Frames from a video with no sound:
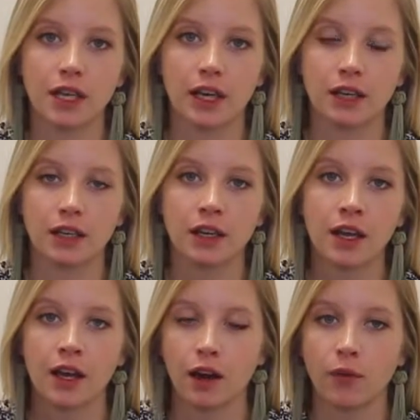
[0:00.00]
and
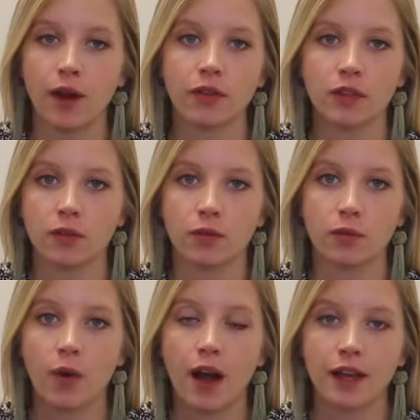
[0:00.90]
around the
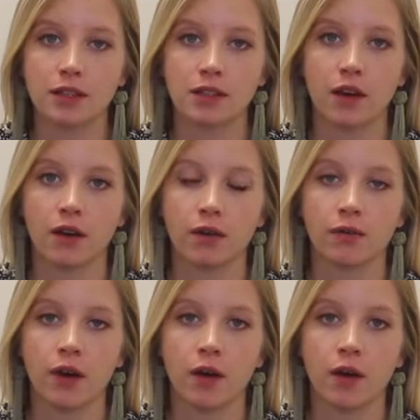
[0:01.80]
rise of